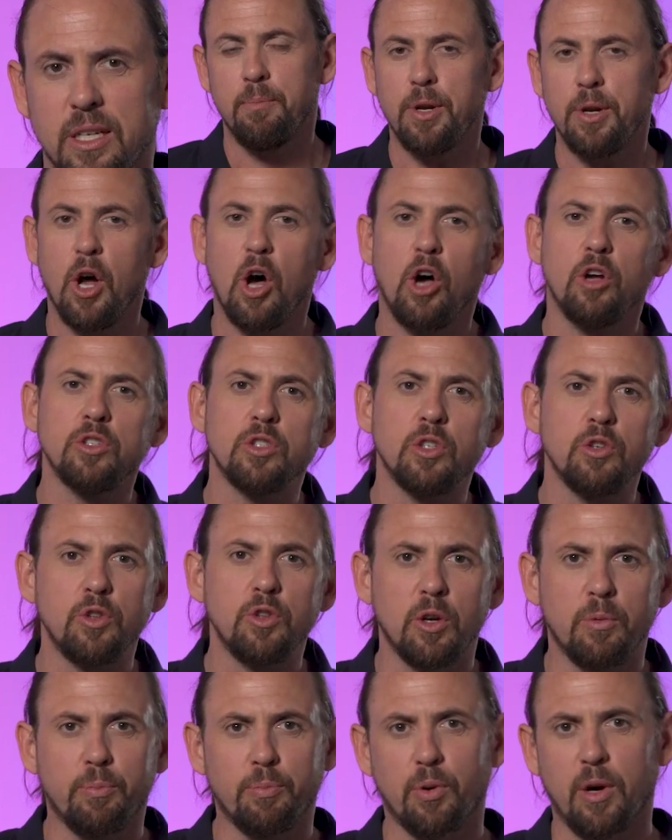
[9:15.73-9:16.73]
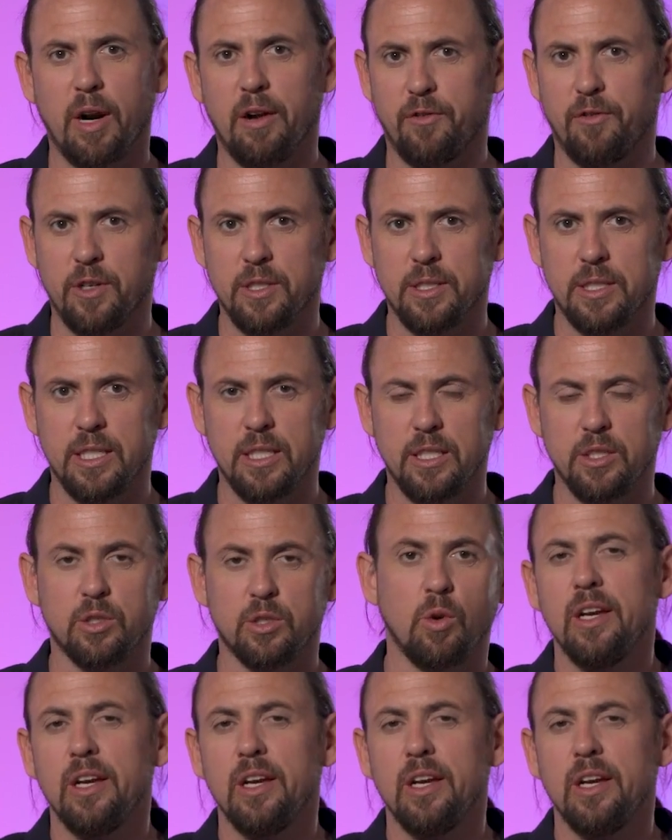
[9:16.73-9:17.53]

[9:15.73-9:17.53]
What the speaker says: but also their preferences.